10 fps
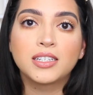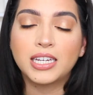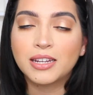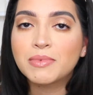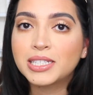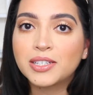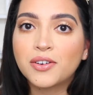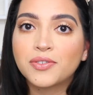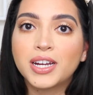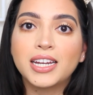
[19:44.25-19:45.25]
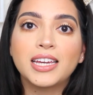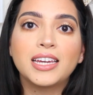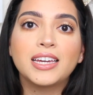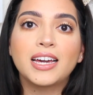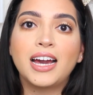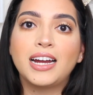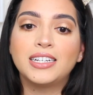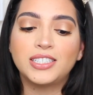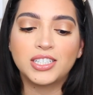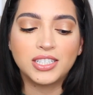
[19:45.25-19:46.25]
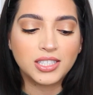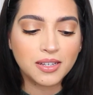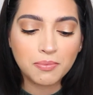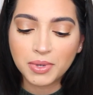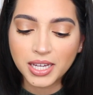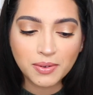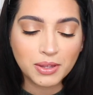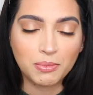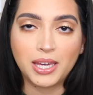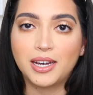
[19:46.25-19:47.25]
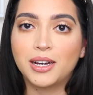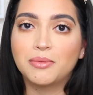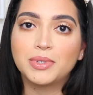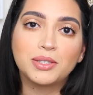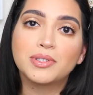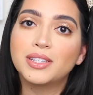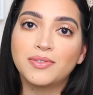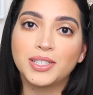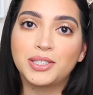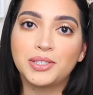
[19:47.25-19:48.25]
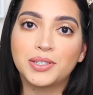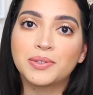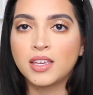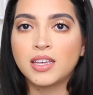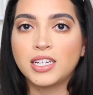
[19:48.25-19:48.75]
getting myself ready and just playing with makeup. It's really fun to do.